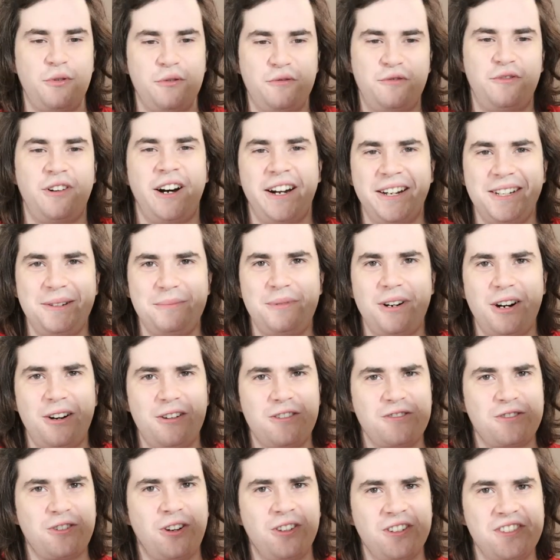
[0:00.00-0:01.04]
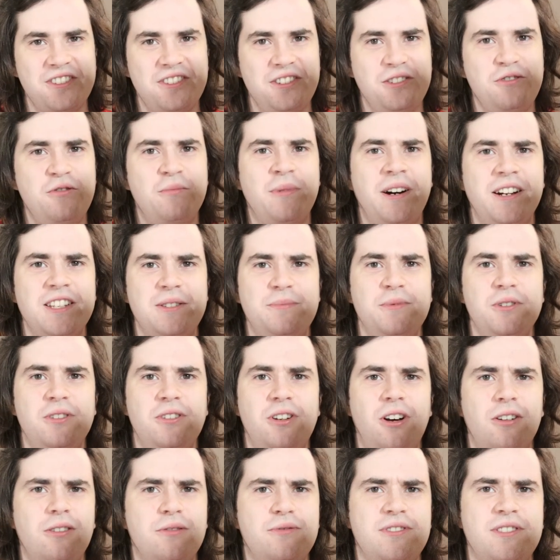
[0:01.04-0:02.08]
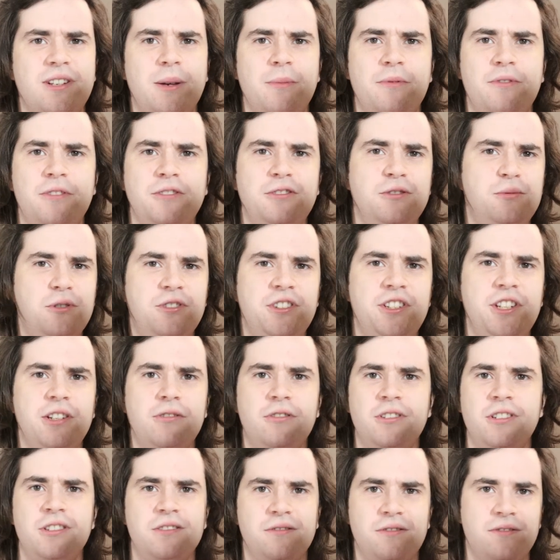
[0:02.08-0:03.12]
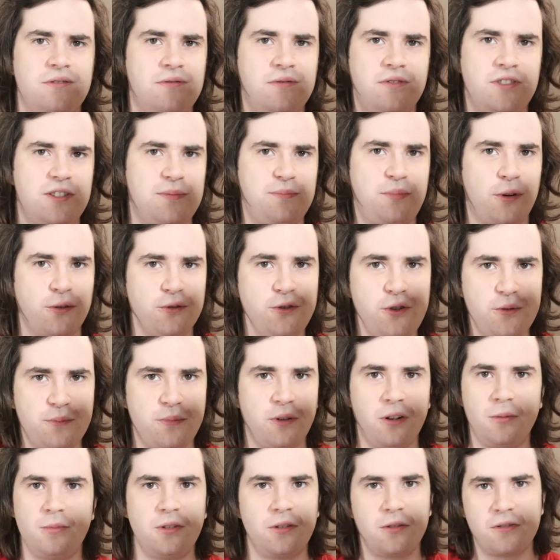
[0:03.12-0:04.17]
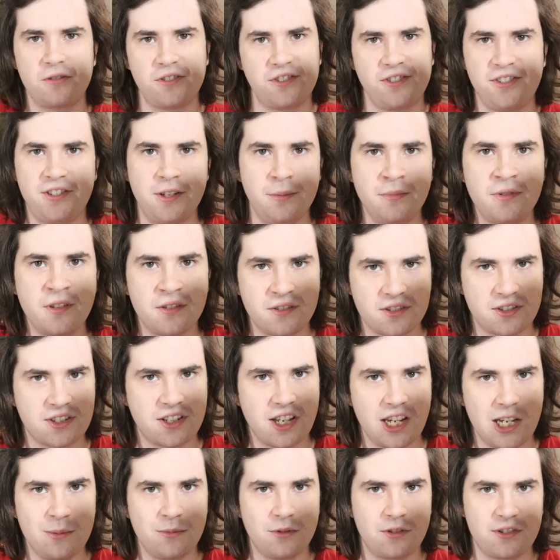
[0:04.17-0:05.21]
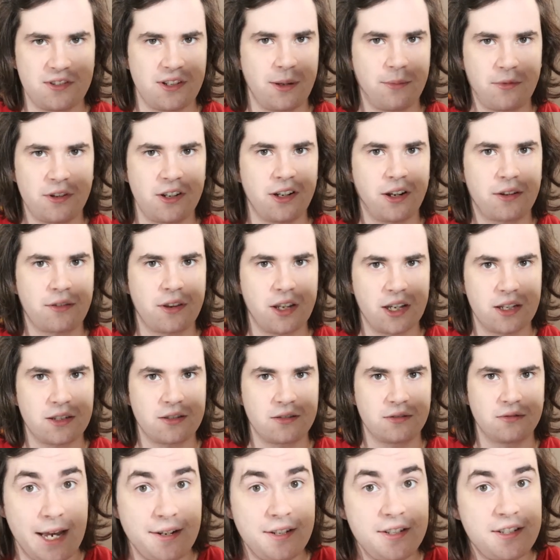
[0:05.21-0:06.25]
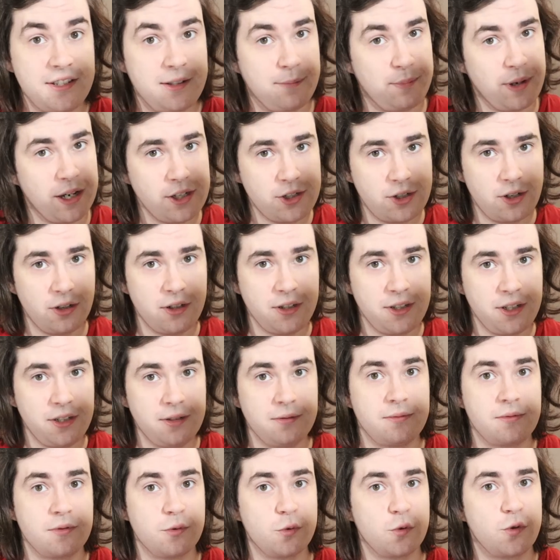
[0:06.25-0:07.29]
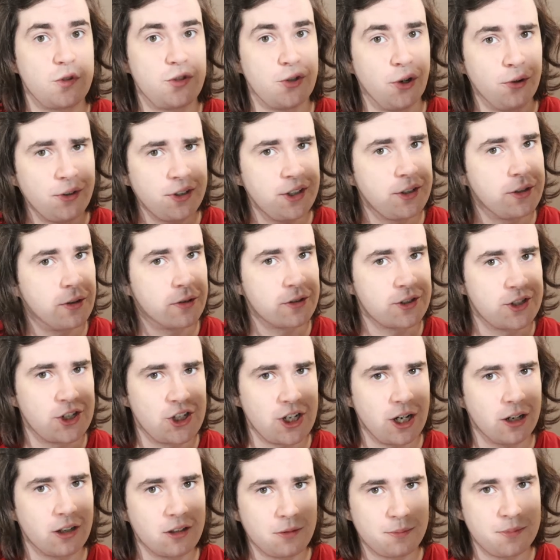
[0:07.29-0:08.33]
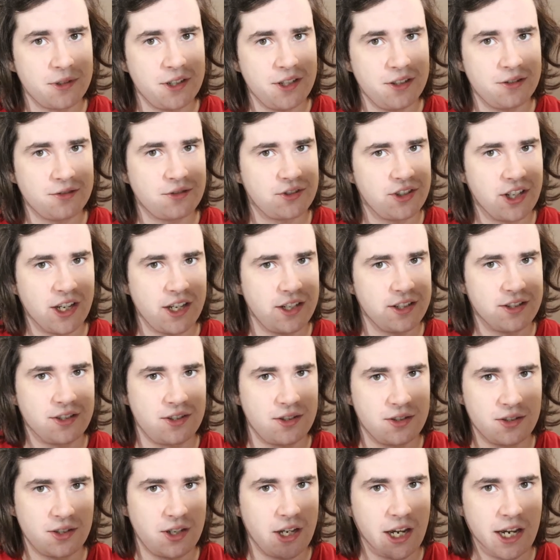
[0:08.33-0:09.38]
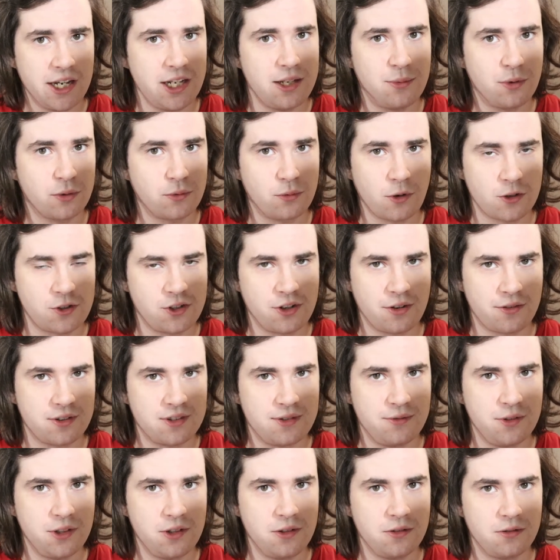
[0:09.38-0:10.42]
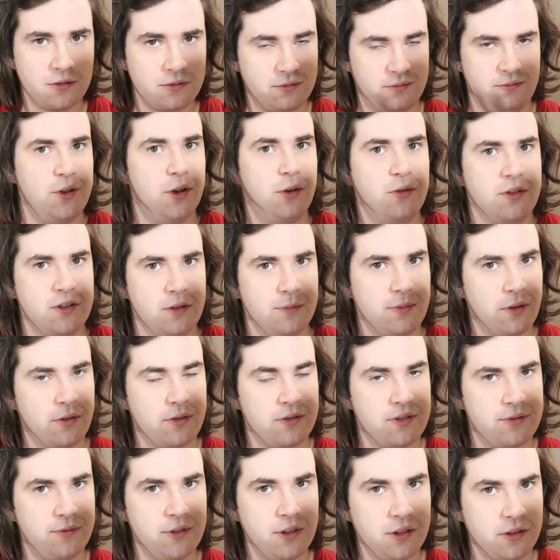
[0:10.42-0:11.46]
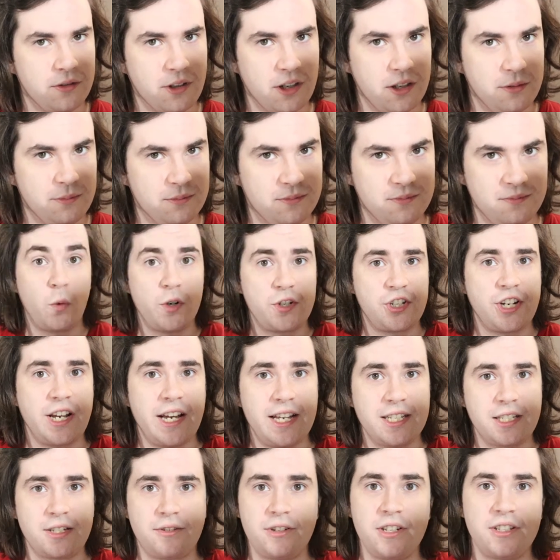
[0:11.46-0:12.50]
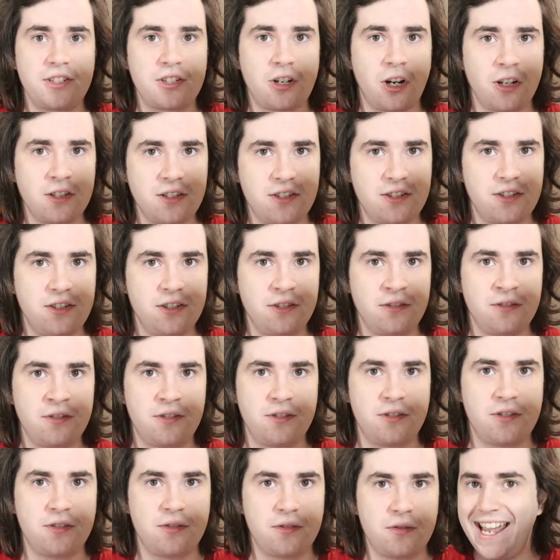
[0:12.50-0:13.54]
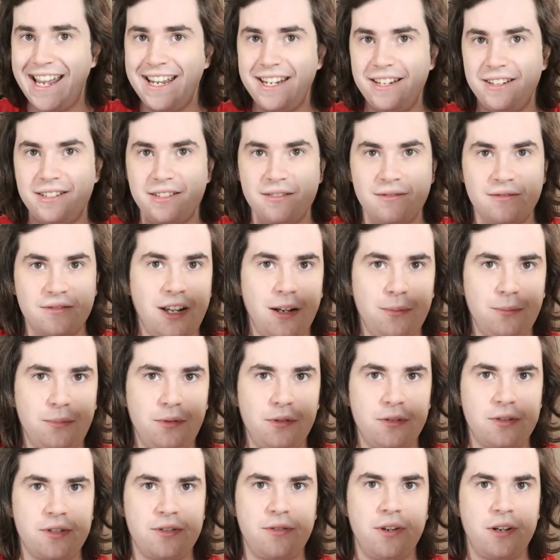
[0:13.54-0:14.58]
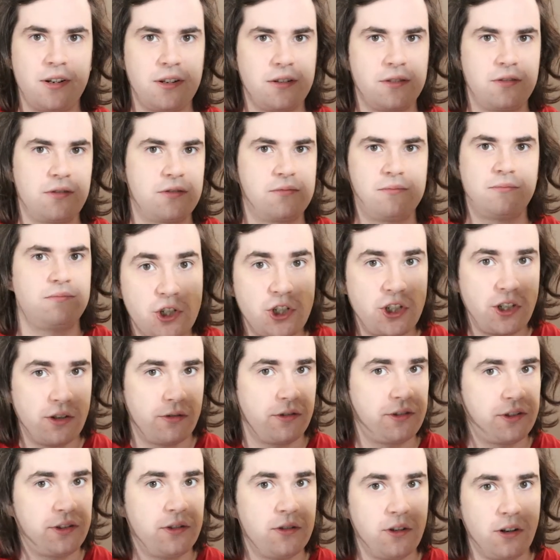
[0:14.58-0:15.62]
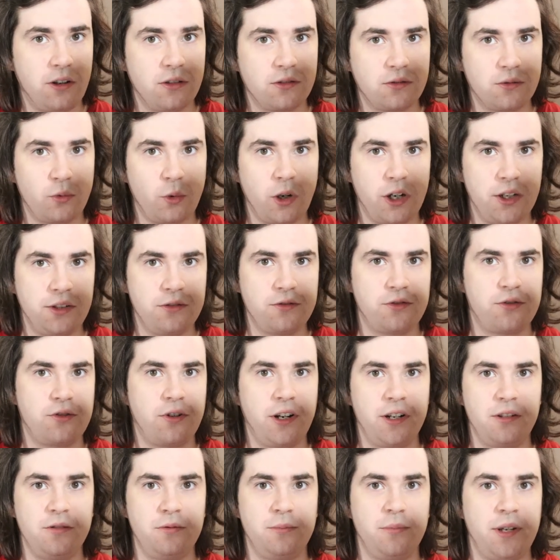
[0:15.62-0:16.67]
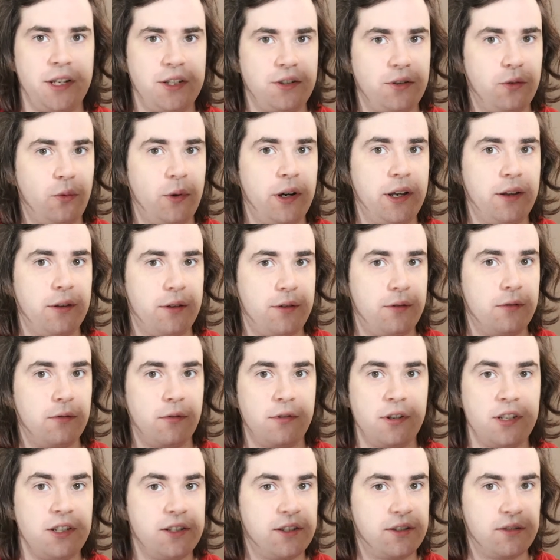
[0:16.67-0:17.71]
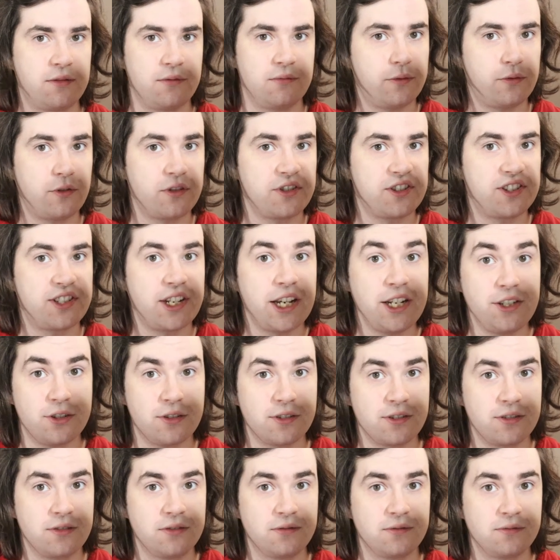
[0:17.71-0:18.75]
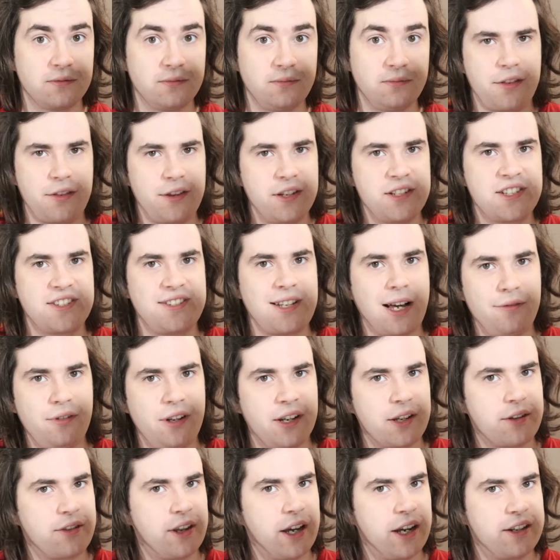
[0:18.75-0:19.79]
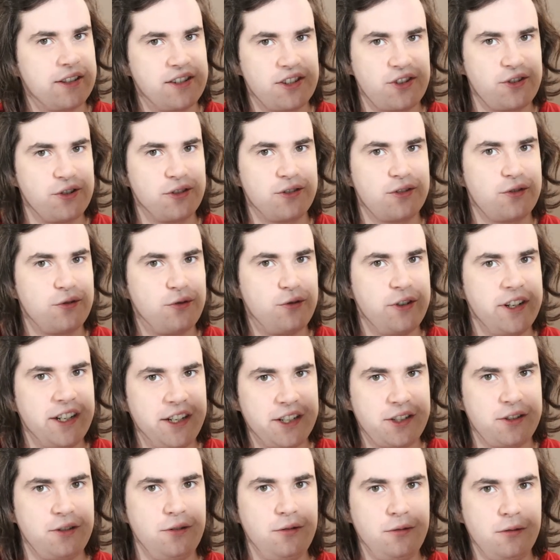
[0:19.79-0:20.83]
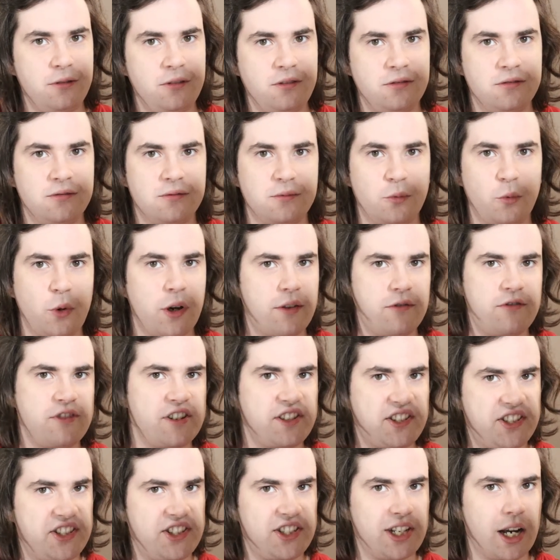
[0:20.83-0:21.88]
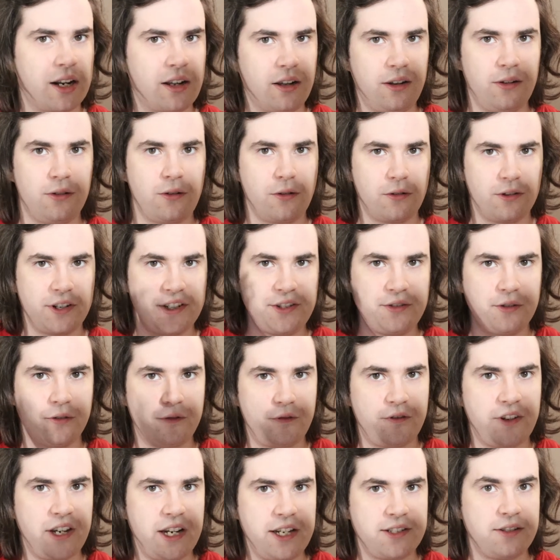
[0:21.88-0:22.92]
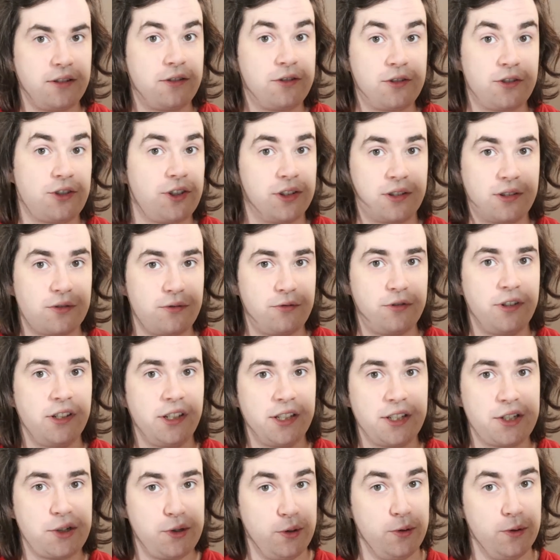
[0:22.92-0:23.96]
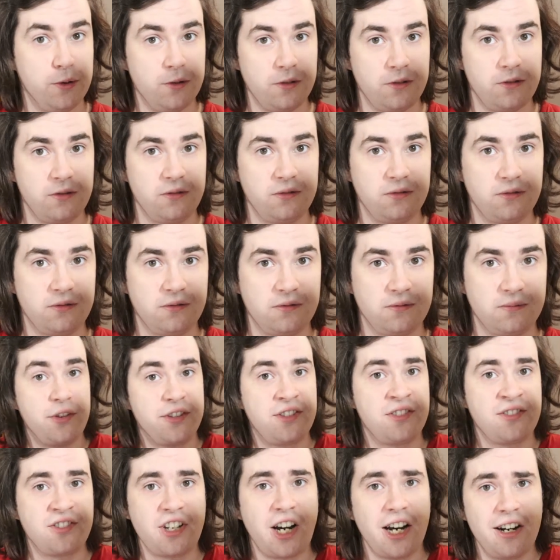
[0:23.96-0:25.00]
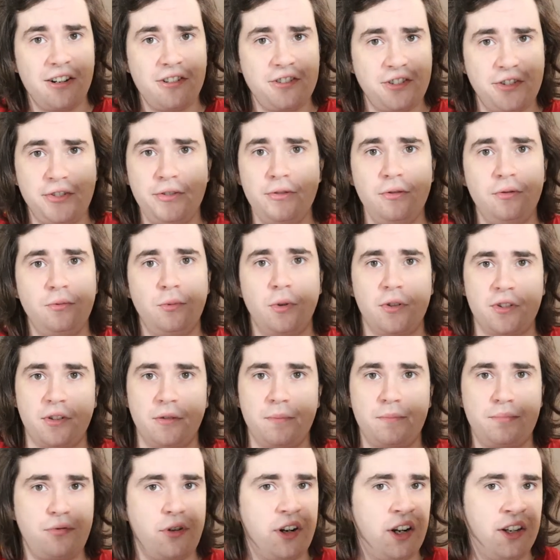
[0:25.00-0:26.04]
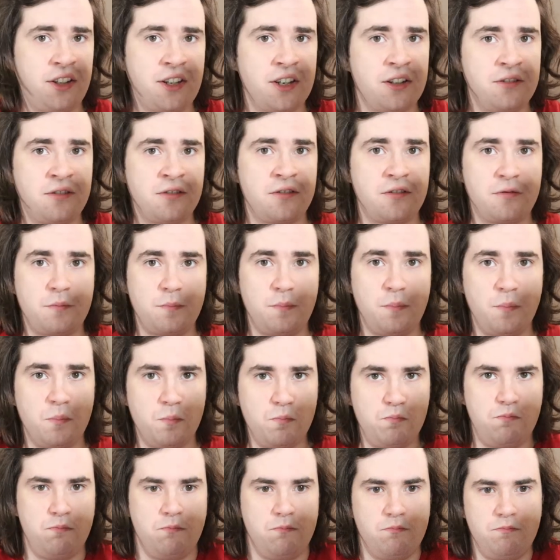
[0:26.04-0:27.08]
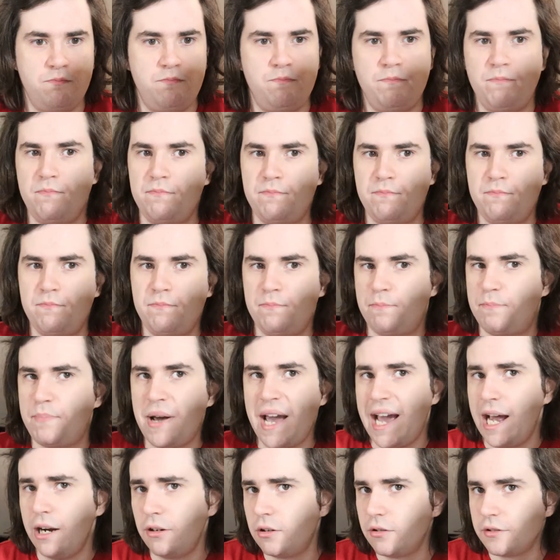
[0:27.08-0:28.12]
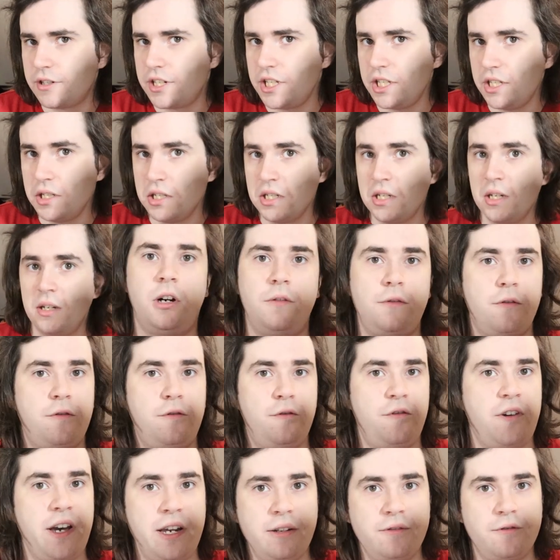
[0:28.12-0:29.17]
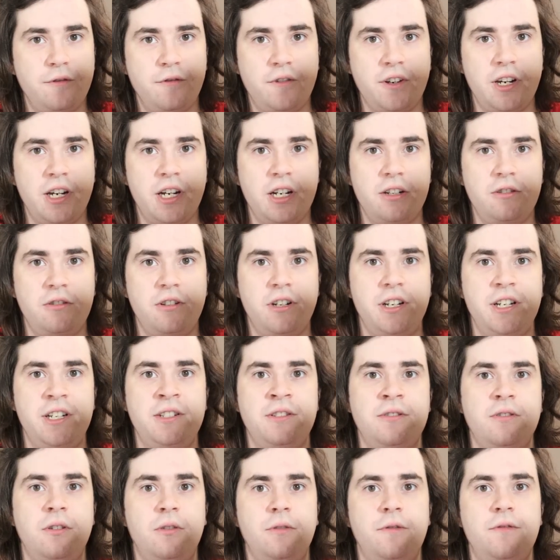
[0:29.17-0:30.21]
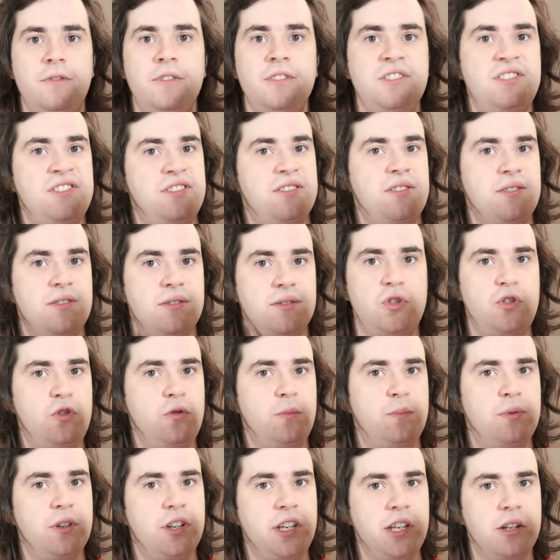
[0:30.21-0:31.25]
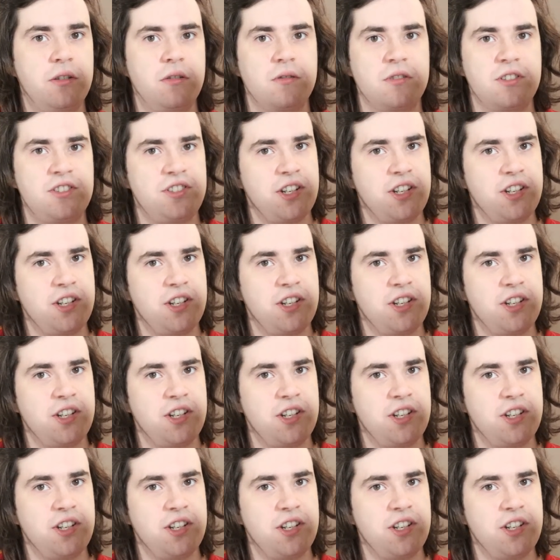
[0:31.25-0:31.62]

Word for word: the final part honestly reminds me a lot of something you would hear in a SpongeBob or Simpsons game or something like that. And especially Donkey Kong Jungle Beat, in case anyone watching this video knows about this video game, which has these constant hey samples that are cheering you on while you try to make your way through these different stages. I think stuff like that is just really cool. Whether it's subtle or in your face, it's just really cool. This entire tune was a brilliant, parody of a fanfare and of this superhero